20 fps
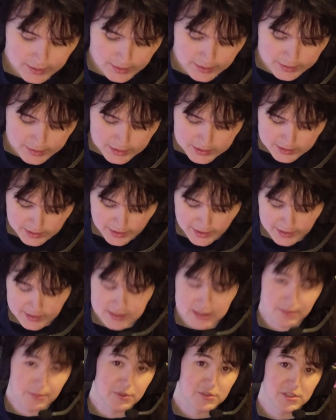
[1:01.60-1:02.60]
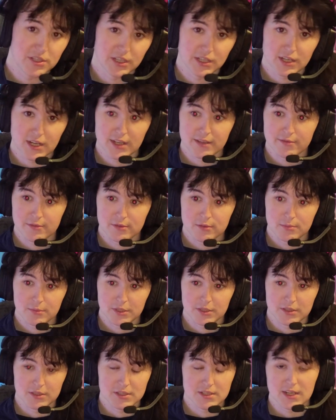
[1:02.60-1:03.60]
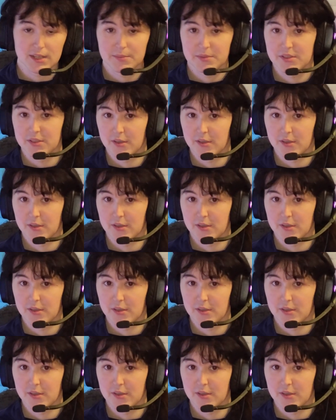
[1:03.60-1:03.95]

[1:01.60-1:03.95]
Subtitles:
In this case, I'm using an iPhone, but the steps